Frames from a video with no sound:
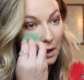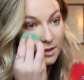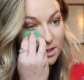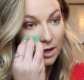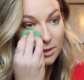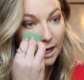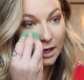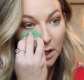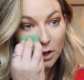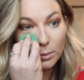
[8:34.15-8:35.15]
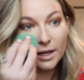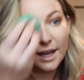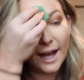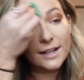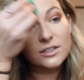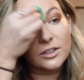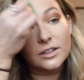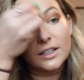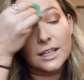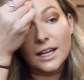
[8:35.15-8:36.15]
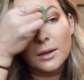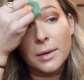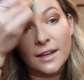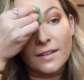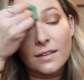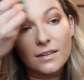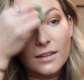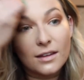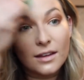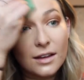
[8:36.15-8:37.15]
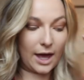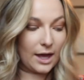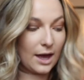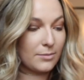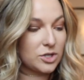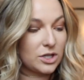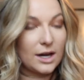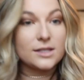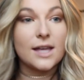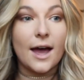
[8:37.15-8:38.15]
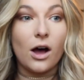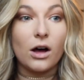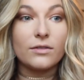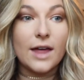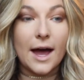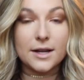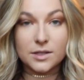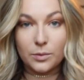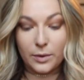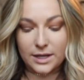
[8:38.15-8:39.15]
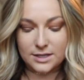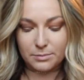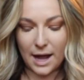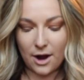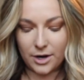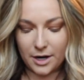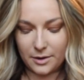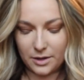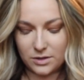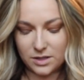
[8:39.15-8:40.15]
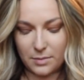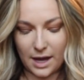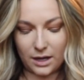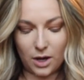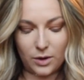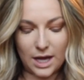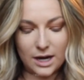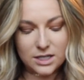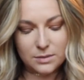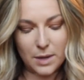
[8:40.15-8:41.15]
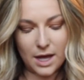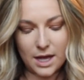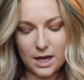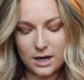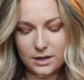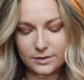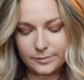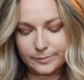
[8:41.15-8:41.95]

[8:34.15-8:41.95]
It's so dang cute, but cats are demons. Okay, I'm just gonna set all of that with some powder using my Coty Airspun.